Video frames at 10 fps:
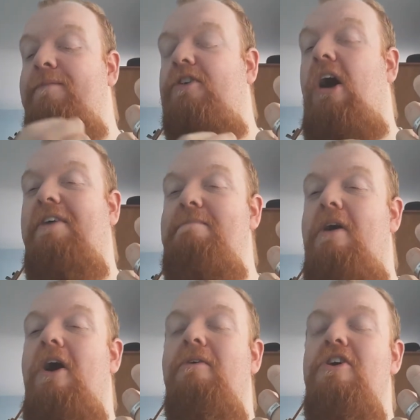
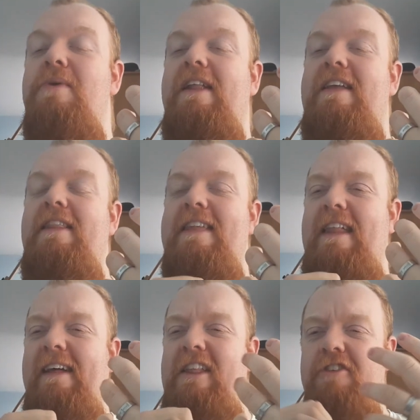Kogimaru in
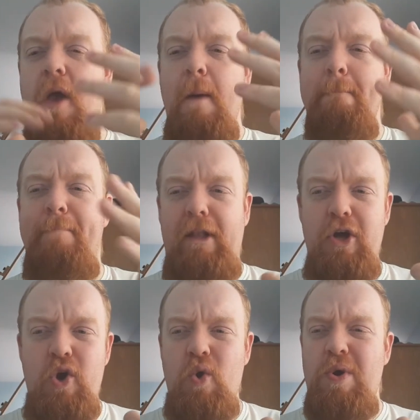like this
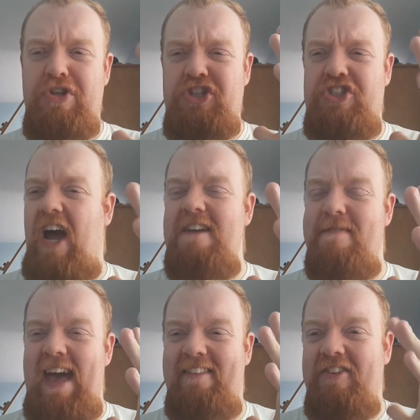blue
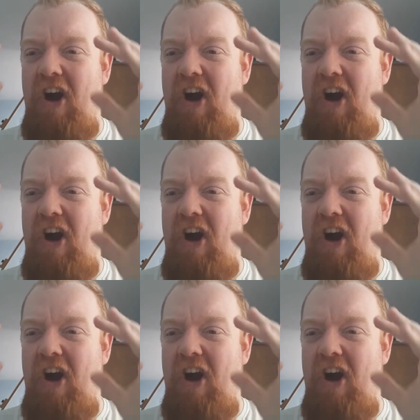cybernetic